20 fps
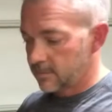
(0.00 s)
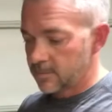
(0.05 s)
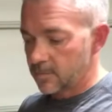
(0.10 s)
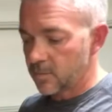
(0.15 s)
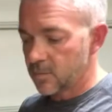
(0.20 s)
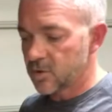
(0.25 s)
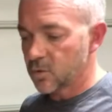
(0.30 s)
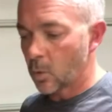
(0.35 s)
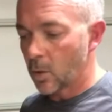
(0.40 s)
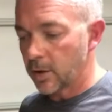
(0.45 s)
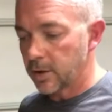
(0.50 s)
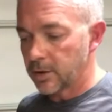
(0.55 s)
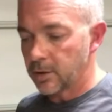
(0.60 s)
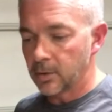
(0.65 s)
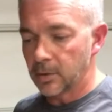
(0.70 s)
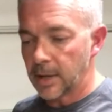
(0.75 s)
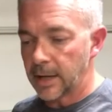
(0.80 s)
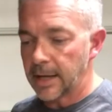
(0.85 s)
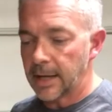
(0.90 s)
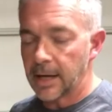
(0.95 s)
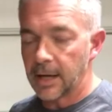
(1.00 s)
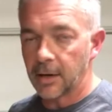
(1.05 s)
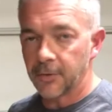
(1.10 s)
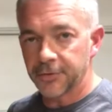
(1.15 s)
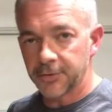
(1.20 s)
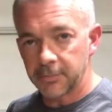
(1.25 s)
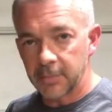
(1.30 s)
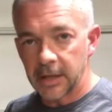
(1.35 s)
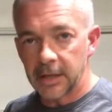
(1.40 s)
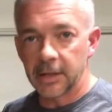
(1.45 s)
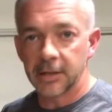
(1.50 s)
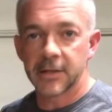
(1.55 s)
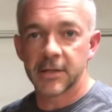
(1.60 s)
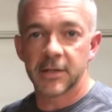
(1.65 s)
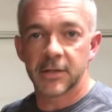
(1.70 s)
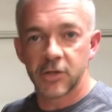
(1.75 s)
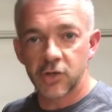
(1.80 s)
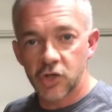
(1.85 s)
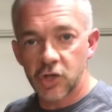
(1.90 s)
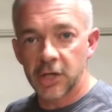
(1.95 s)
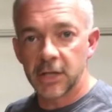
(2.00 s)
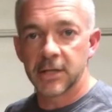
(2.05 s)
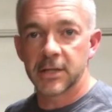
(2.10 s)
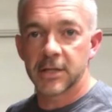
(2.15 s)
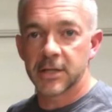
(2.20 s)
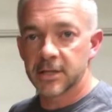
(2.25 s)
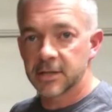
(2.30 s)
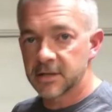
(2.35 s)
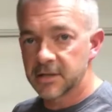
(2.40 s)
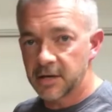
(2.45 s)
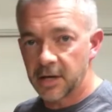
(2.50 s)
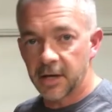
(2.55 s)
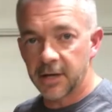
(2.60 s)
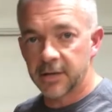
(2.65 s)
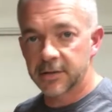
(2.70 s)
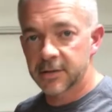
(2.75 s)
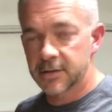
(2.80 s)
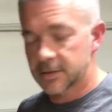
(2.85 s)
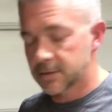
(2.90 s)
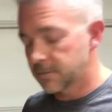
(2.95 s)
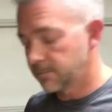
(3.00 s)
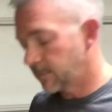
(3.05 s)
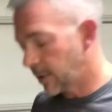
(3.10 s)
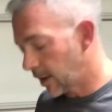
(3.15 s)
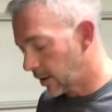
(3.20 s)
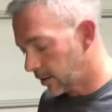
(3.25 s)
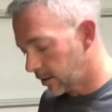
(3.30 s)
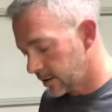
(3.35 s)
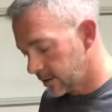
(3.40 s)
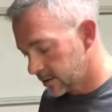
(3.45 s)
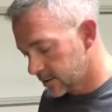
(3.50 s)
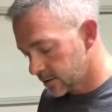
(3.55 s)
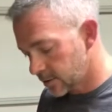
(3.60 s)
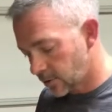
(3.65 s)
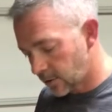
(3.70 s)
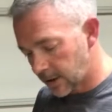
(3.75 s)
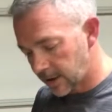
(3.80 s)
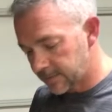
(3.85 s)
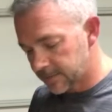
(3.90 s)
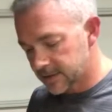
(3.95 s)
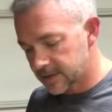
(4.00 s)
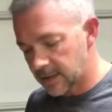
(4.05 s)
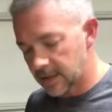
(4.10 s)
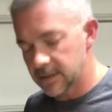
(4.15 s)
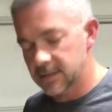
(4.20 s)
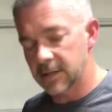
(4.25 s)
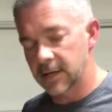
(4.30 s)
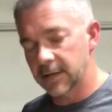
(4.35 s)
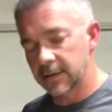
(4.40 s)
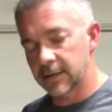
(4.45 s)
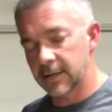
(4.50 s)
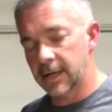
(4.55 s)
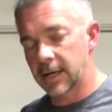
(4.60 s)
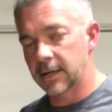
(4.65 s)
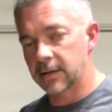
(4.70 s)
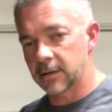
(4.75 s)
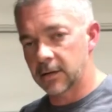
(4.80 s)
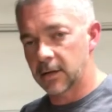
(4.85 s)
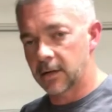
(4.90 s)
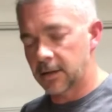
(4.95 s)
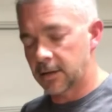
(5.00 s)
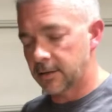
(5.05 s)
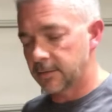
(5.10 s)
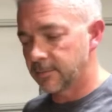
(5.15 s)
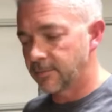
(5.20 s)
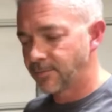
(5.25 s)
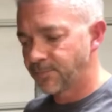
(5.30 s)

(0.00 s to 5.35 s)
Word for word: It's where you lay out the meats and cheeses, nuts, berries, grapes, things like that uh,